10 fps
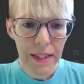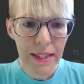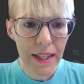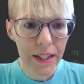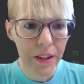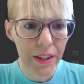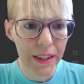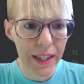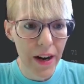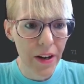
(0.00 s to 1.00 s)
Let's take a look
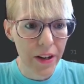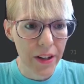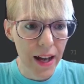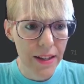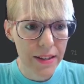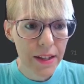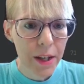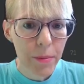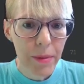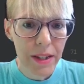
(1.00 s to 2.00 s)
at the error class,
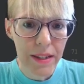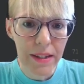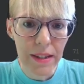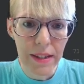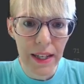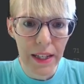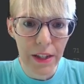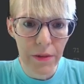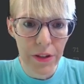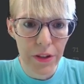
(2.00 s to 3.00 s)
because this is
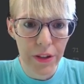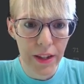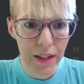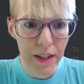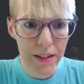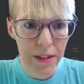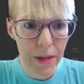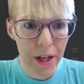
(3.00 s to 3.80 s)
key to returning the custom